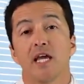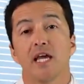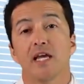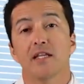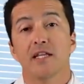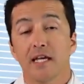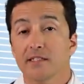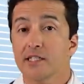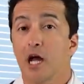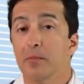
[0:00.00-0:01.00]
And
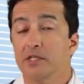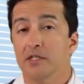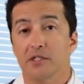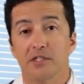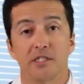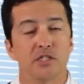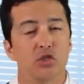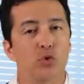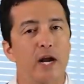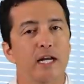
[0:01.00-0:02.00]
that substance
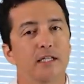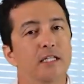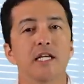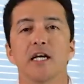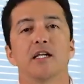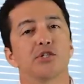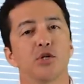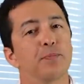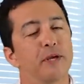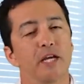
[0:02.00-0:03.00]
directly tells
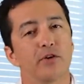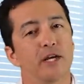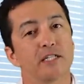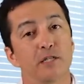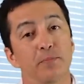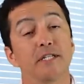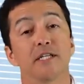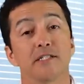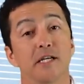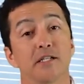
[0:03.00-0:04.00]
your pancreas, the
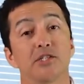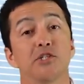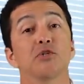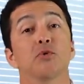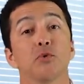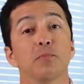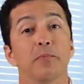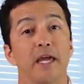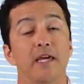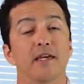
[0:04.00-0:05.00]
beta cells, to
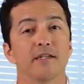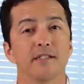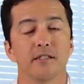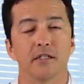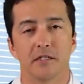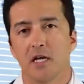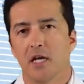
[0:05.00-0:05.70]
make insulin.